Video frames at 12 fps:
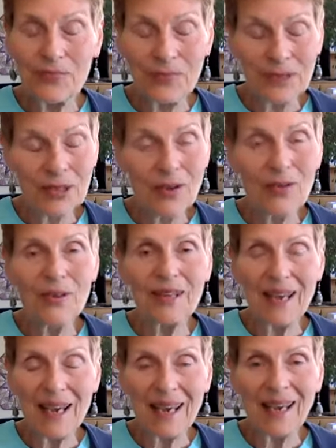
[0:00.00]
so that
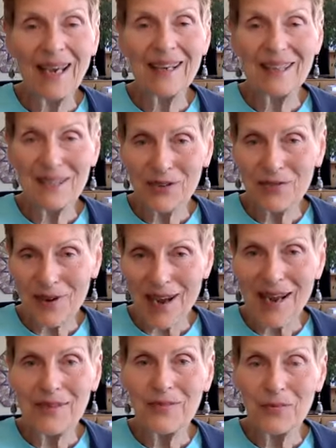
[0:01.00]
they can
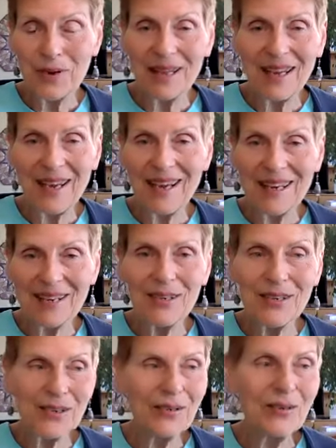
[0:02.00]
survive when they get
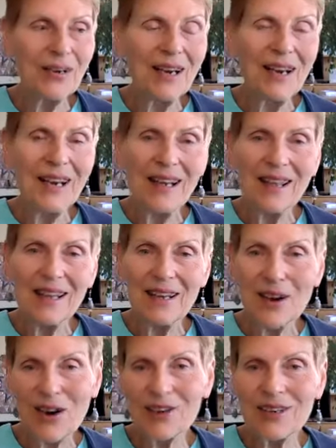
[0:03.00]
into the
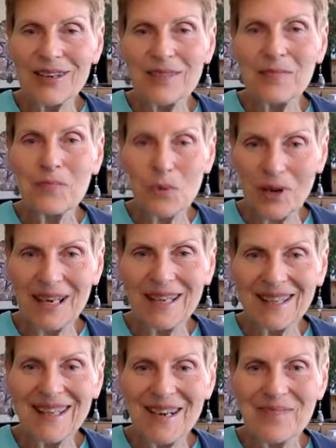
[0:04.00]
garden more
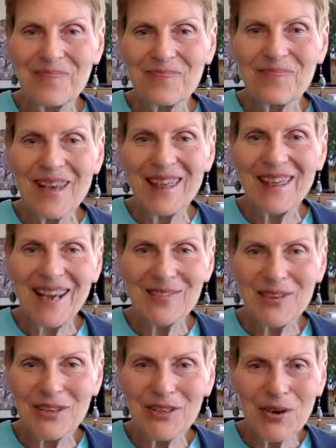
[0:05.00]
easily. Thanks
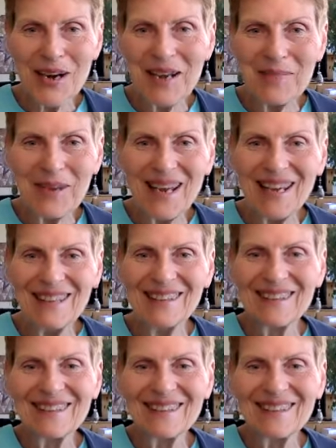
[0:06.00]
for joining me.